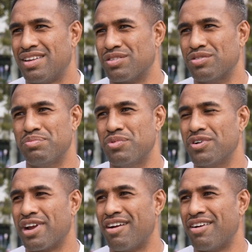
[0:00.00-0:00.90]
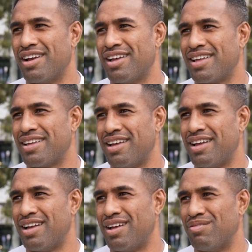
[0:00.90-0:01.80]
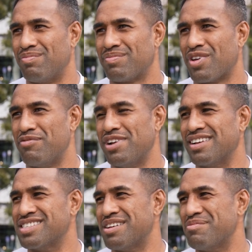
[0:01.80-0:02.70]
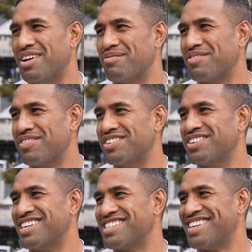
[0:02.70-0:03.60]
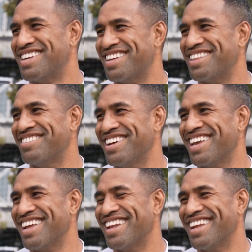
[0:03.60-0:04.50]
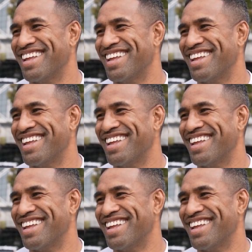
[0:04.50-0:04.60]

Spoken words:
Good ball carrier. Hopefully he can set me up a few tries on the weekend.